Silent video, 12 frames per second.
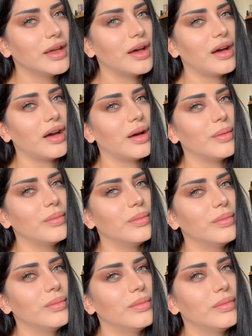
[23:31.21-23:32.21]

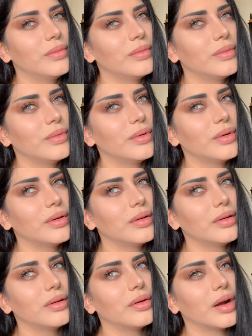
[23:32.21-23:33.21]

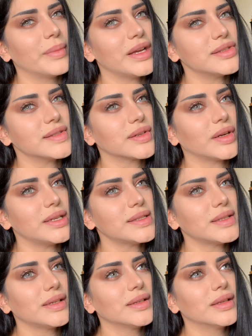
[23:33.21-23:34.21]
Or am I just
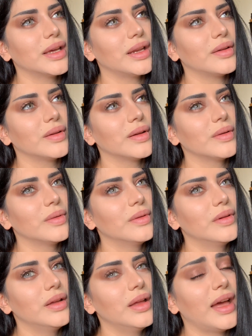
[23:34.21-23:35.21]
crazy? I don't know.
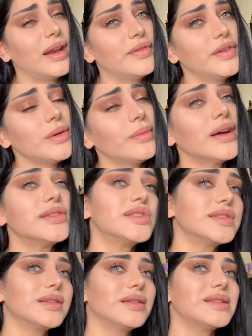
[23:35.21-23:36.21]
And if you
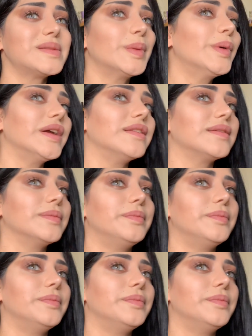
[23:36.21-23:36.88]
watched till this point,